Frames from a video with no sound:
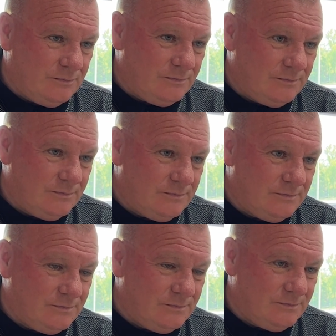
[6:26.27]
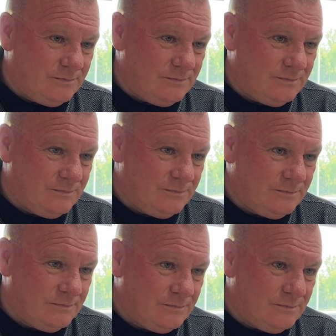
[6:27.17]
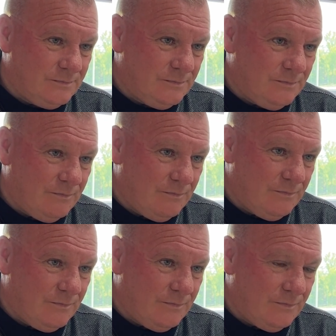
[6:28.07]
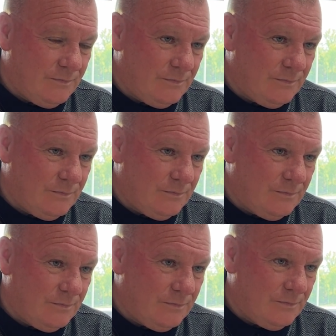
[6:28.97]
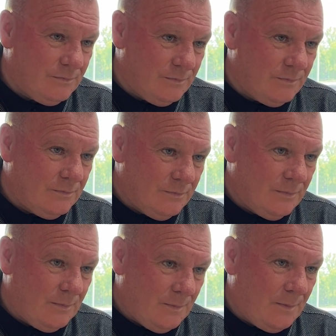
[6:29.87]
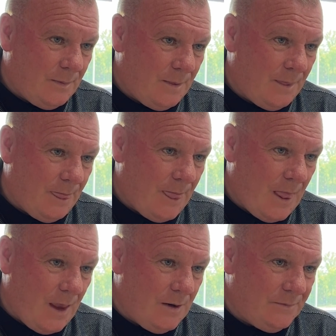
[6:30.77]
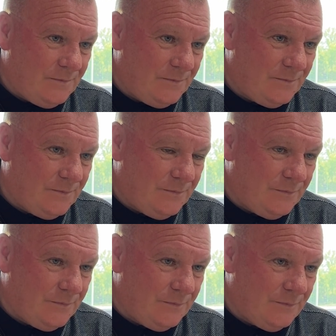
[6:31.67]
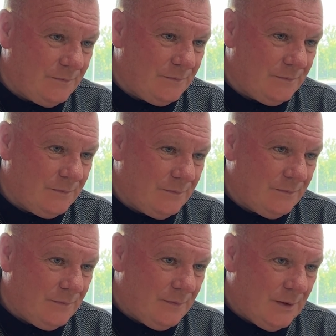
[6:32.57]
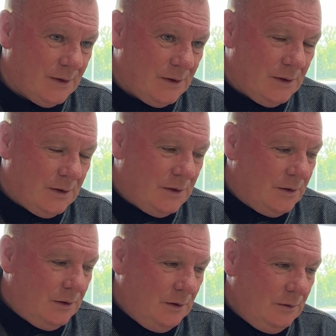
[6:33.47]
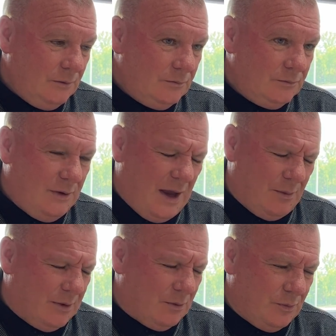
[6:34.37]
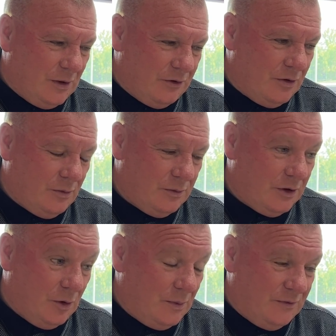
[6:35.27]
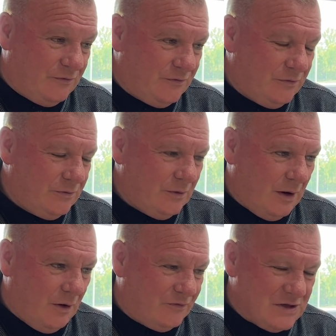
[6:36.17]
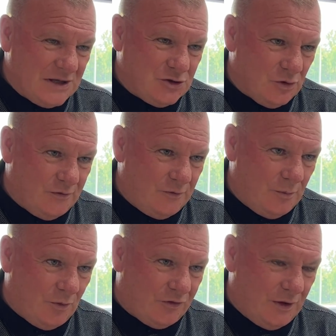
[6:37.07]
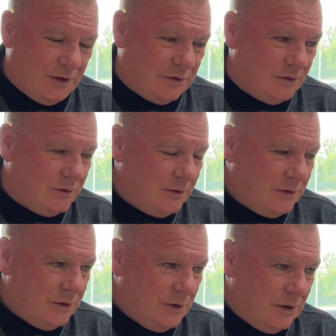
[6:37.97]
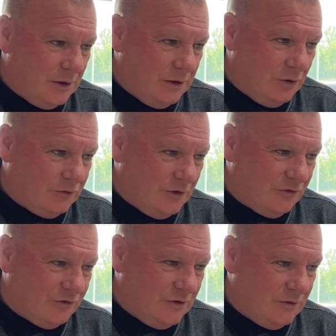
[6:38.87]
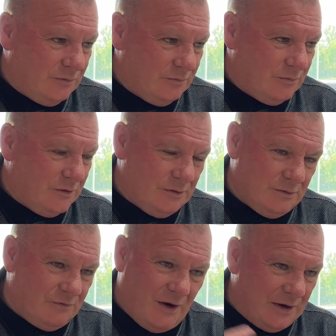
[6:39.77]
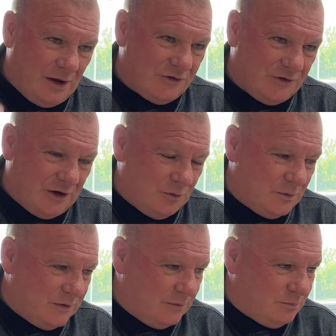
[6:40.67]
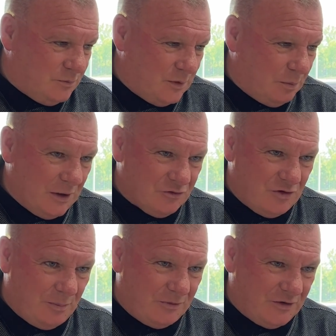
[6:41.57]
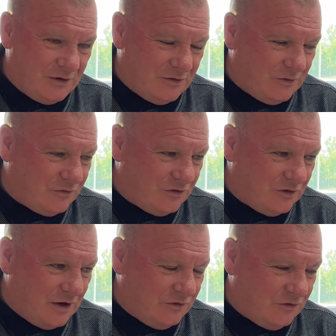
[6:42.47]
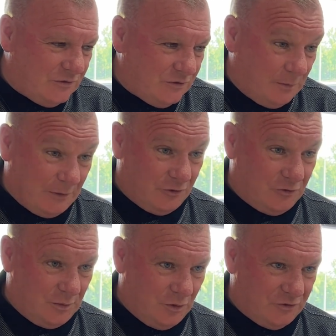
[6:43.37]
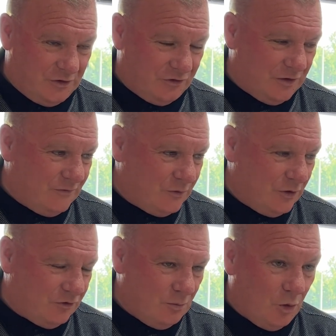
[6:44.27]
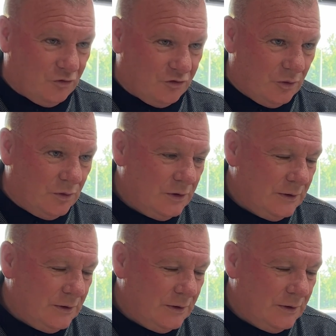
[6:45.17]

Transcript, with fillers: Oh. And we've seen earlier that Josh March has re-signed for Stevenage. Any movement on those other players that we're having discussions with? Yeah, we we you know we've obviously I talk the football side and and Leon does the the, the finance side with the with the players' representatives as, as especially as we got to this level and it's more so.